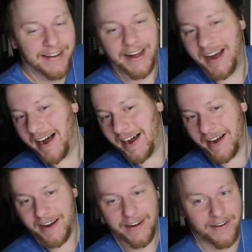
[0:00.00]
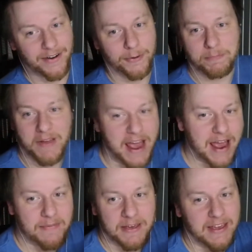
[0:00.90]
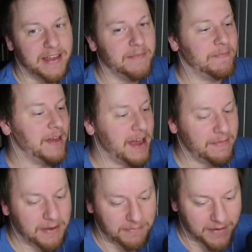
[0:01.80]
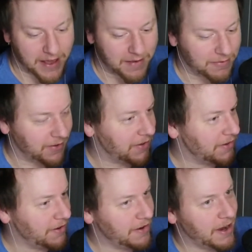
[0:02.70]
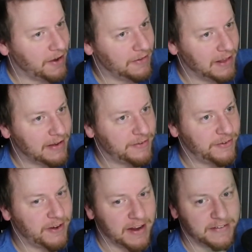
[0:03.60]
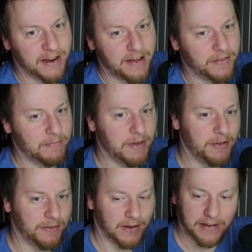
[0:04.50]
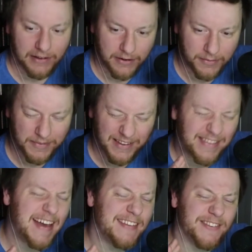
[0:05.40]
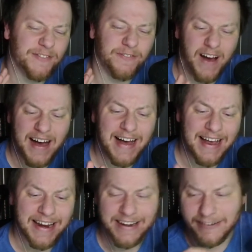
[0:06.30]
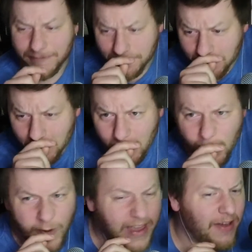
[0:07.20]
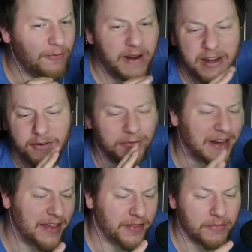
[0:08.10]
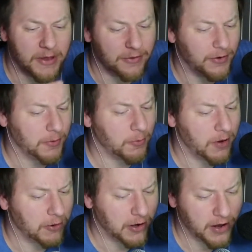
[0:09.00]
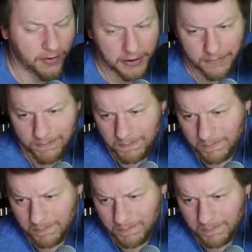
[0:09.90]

Oh, baby, baby, baby. You know, let's shut down the music a little bit. That's fine. We don't need the music where we're going.